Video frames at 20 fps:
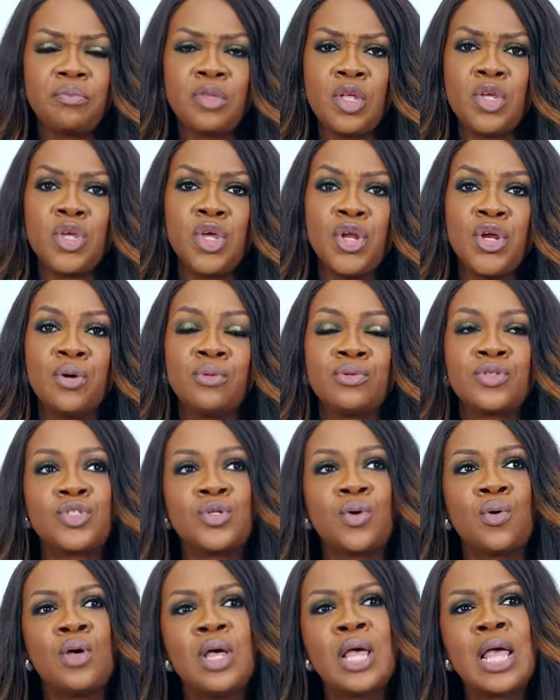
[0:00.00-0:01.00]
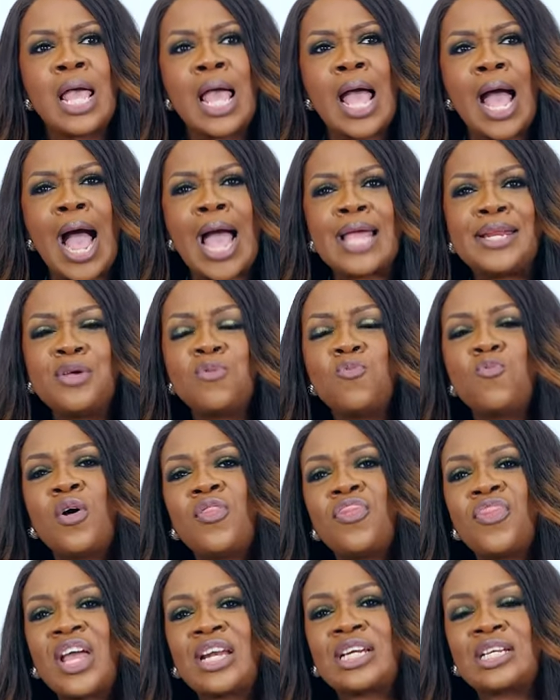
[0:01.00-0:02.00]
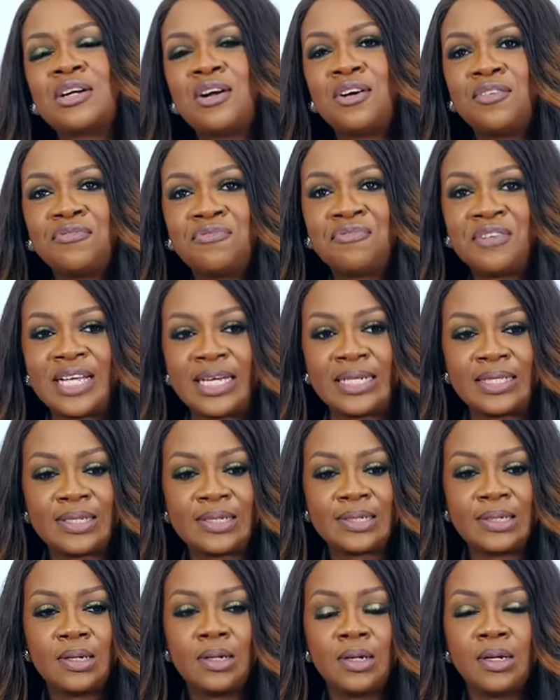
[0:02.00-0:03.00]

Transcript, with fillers: you know so i didn't want that conflict